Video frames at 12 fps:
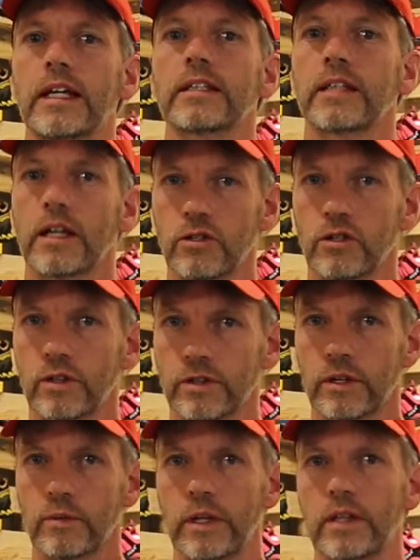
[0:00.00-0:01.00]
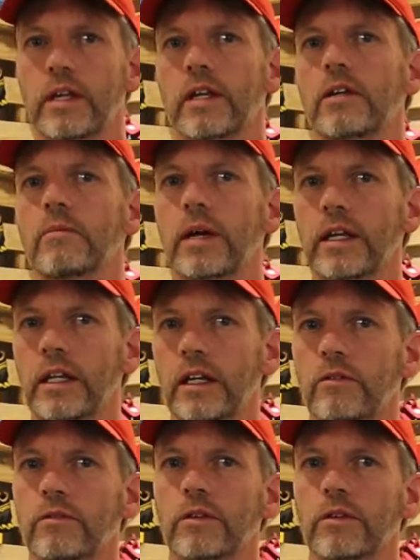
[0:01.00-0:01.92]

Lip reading: essentials that we think you might need